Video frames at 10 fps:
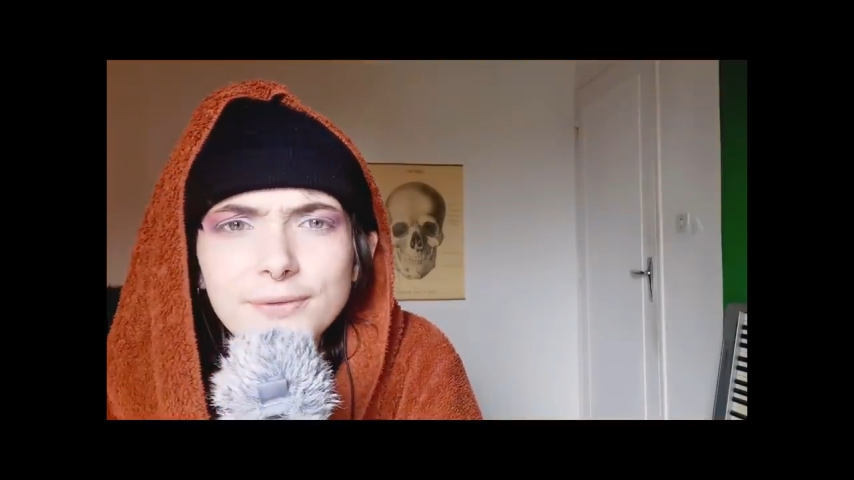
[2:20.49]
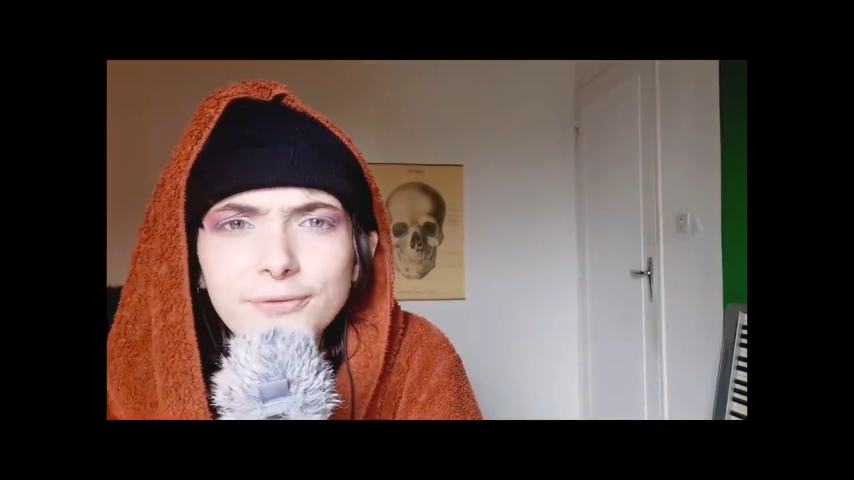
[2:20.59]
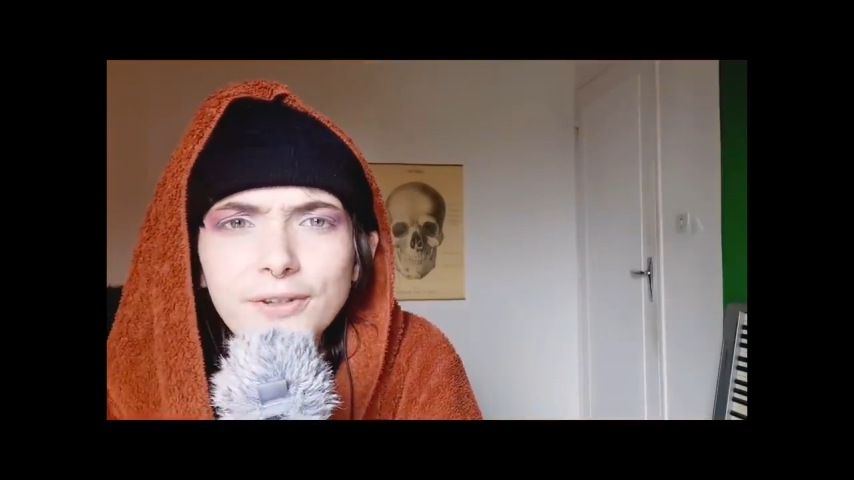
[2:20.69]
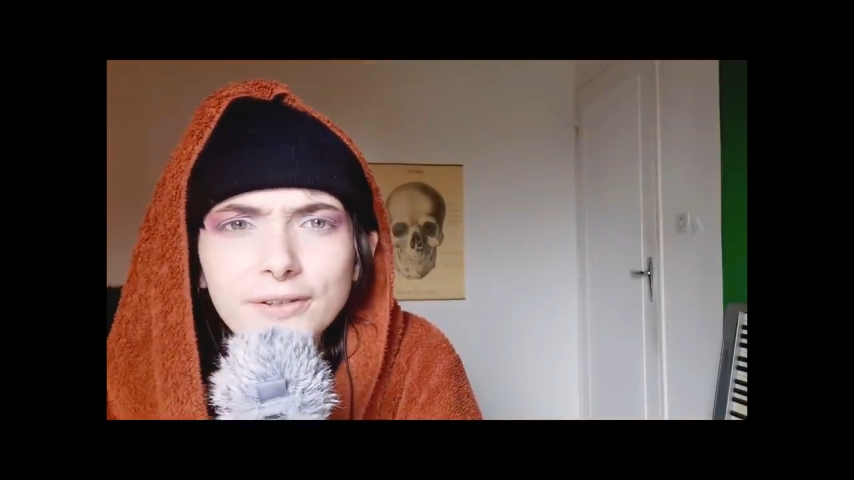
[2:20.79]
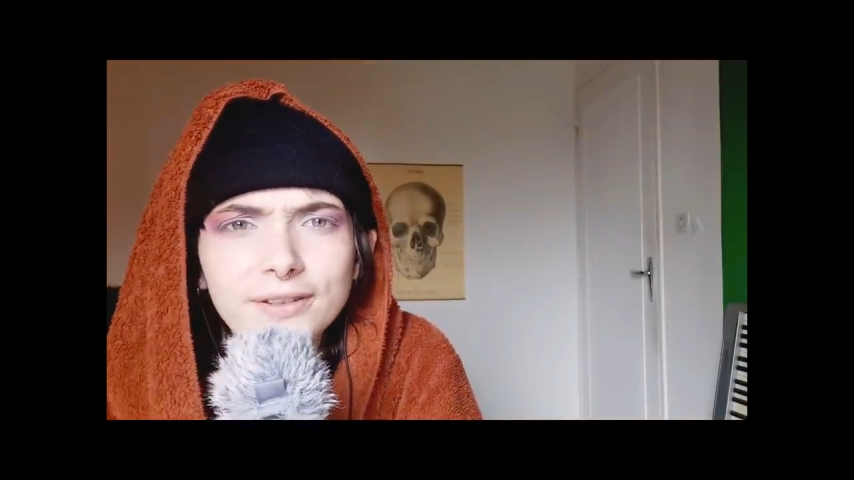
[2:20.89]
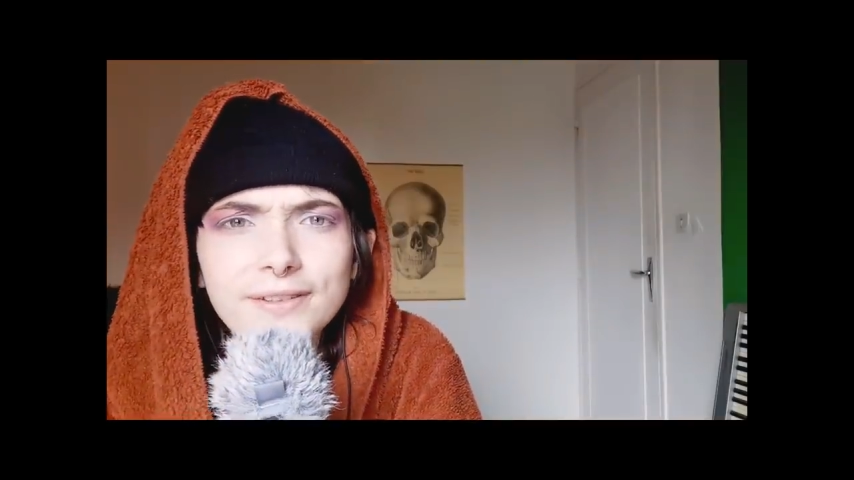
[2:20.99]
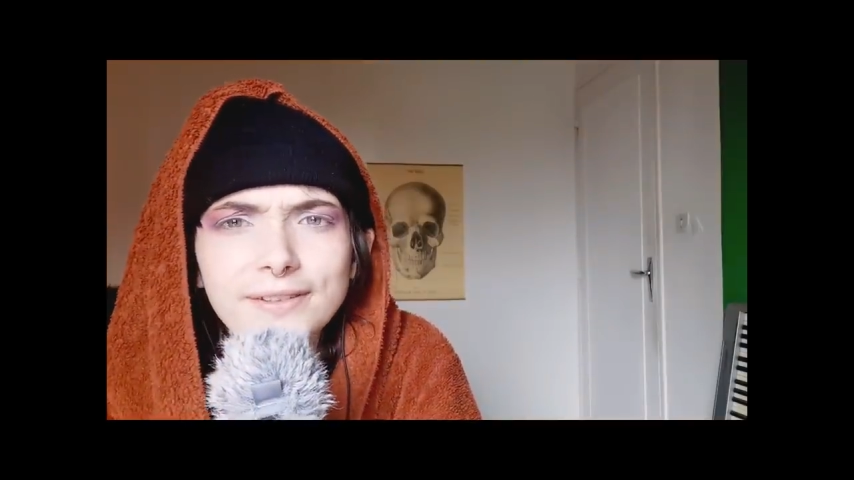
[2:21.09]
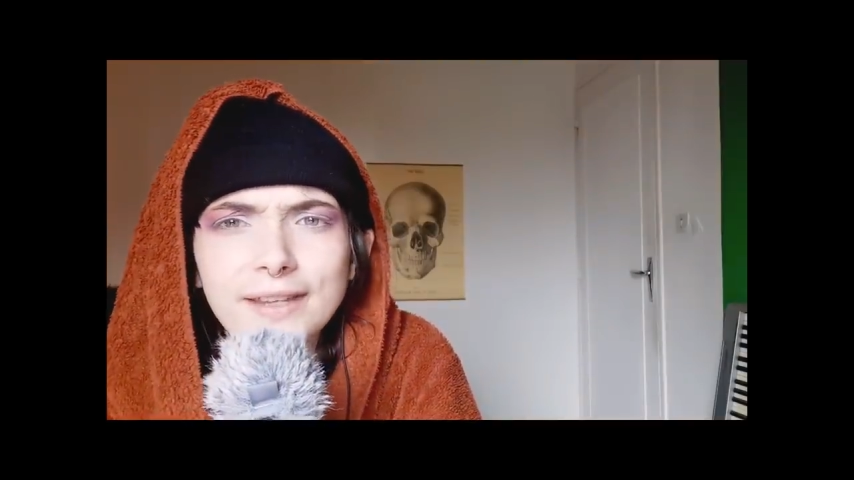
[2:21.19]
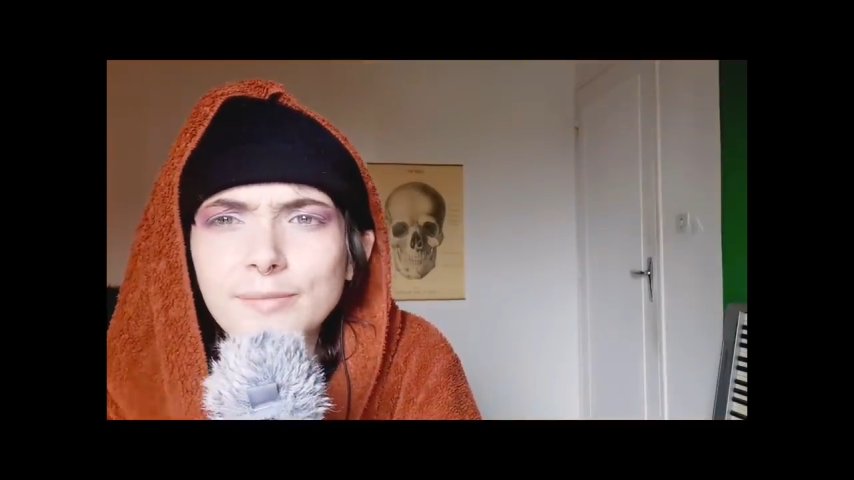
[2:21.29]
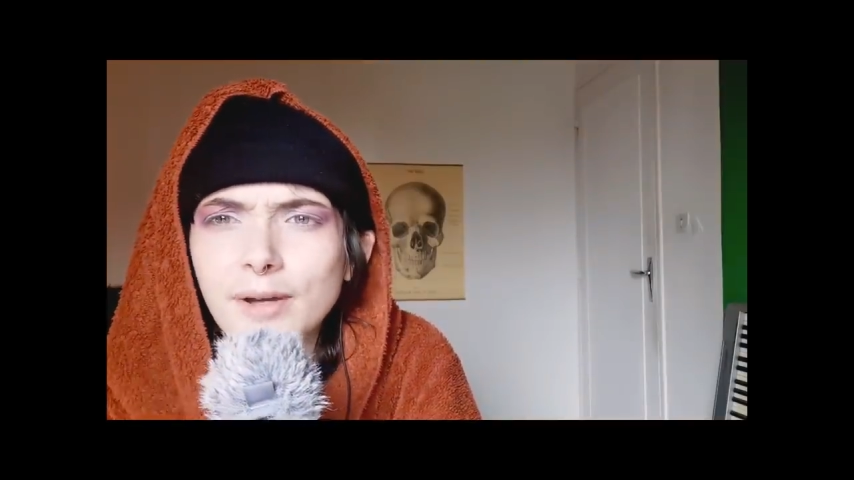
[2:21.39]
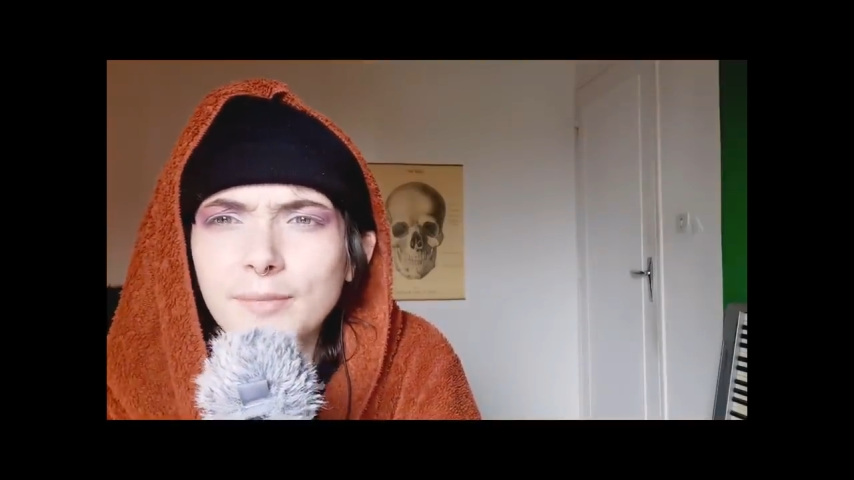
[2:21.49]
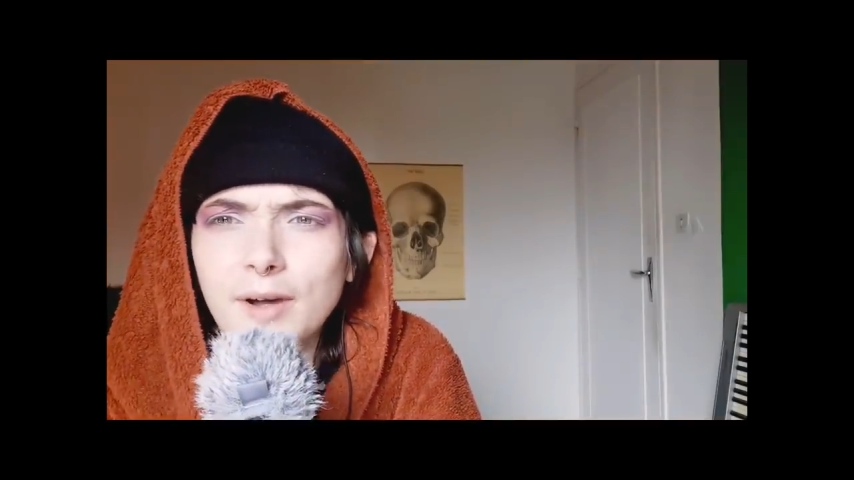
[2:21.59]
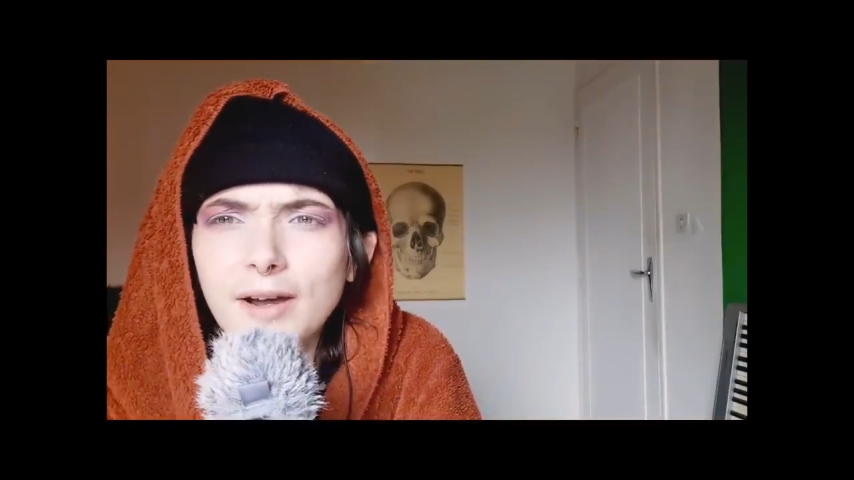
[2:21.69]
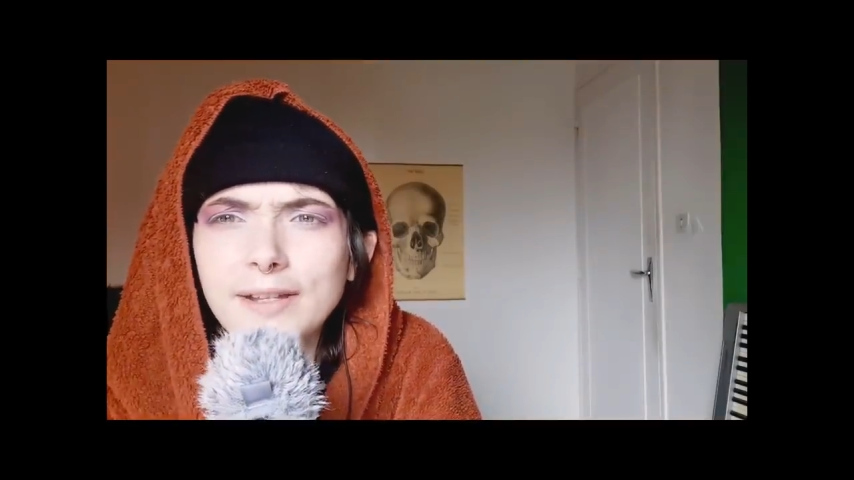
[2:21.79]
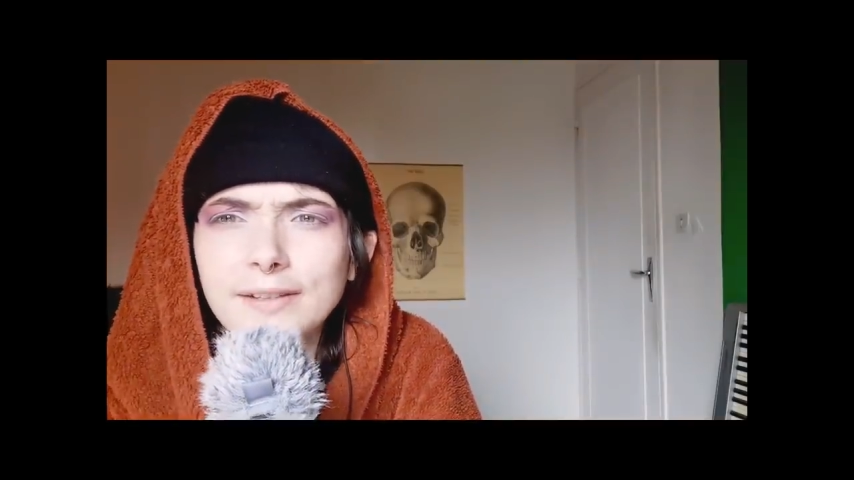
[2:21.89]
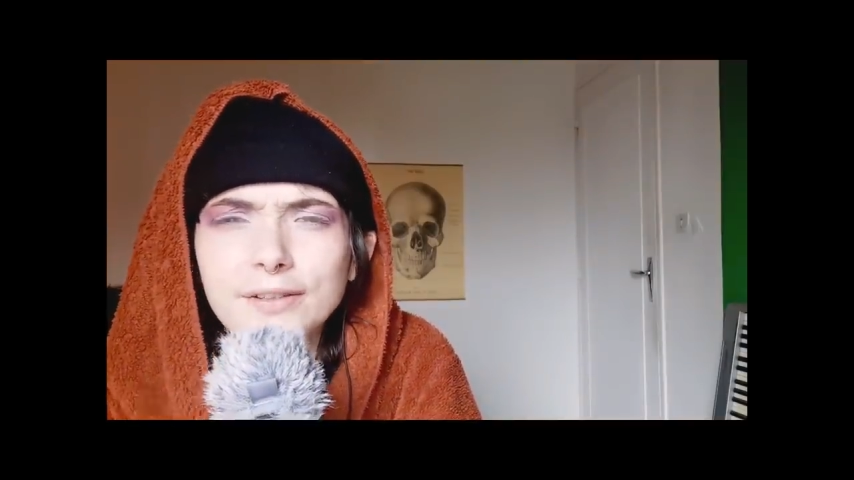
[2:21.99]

filters in my mind,